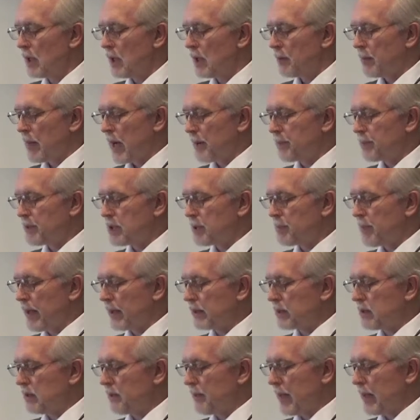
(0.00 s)
My
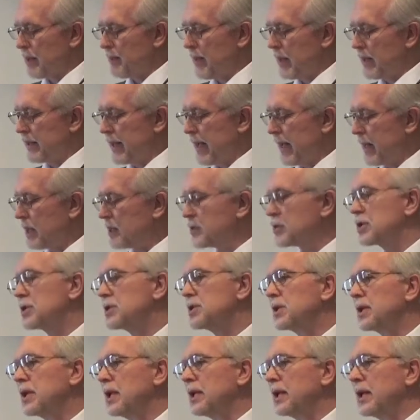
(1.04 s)
perspective may be analogous
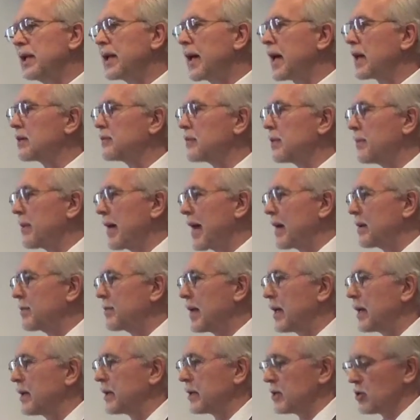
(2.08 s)
to getting out of a bad
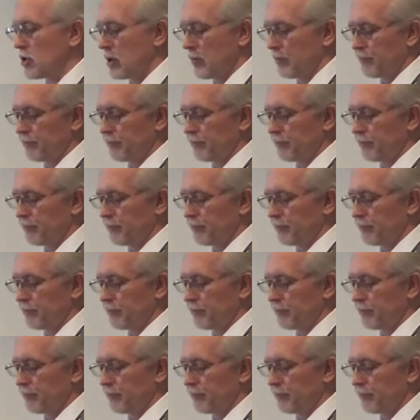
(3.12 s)
marriage.